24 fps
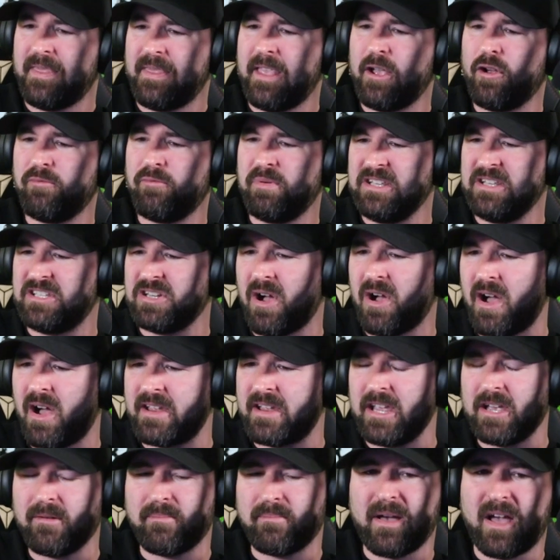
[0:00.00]
They would be
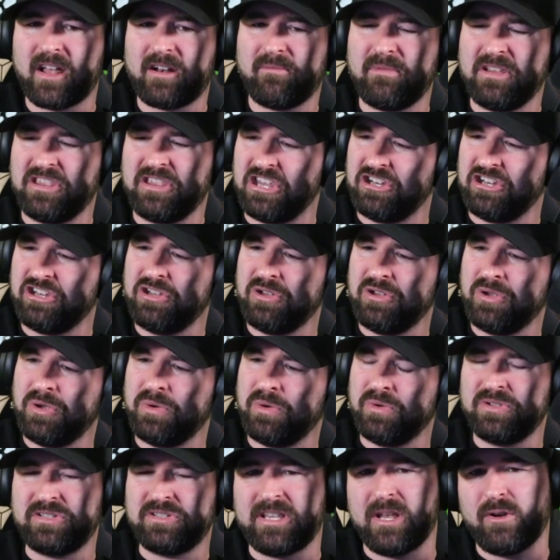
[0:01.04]
talking about him in the
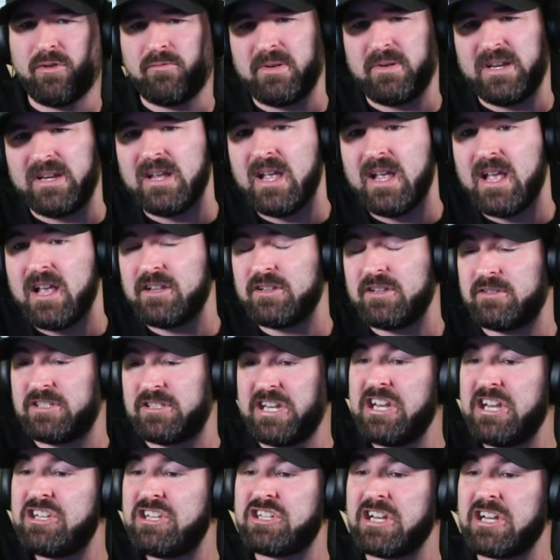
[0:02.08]
news. They would be
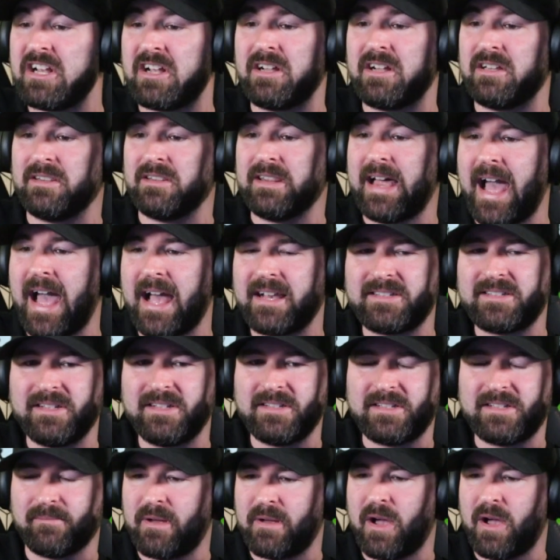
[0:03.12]
teaching
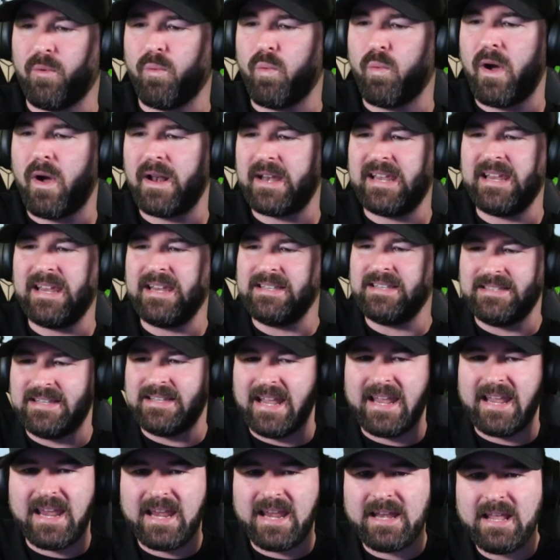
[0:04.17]
classes about what he
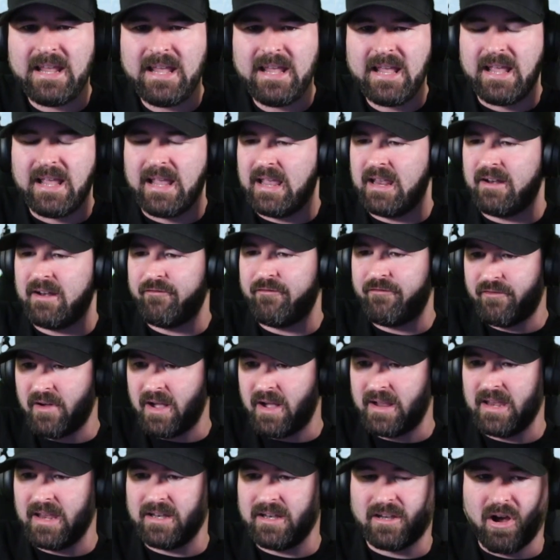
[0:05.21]
did
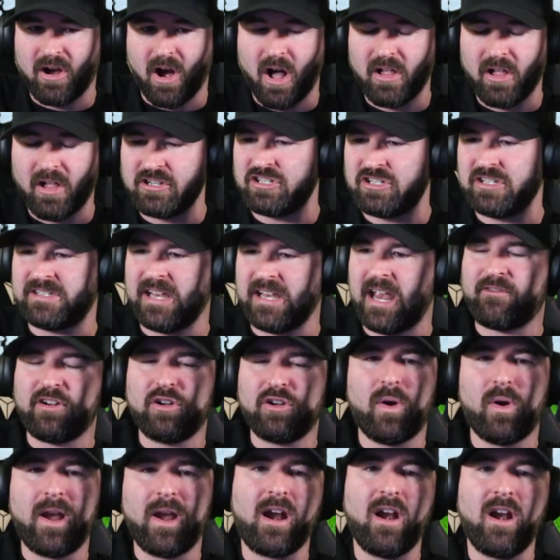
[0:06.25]
in colleges
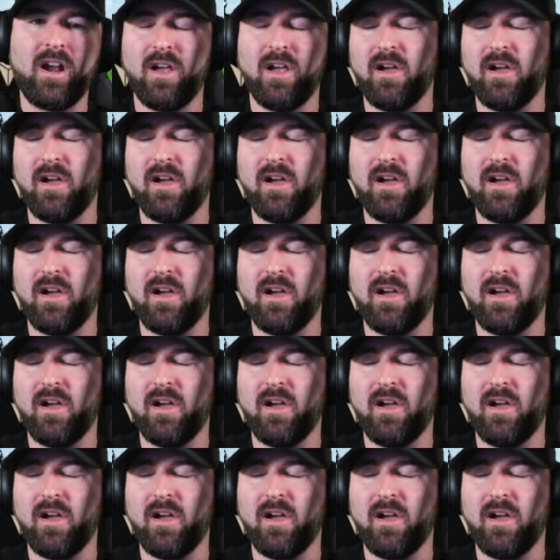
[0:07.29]
everywhere.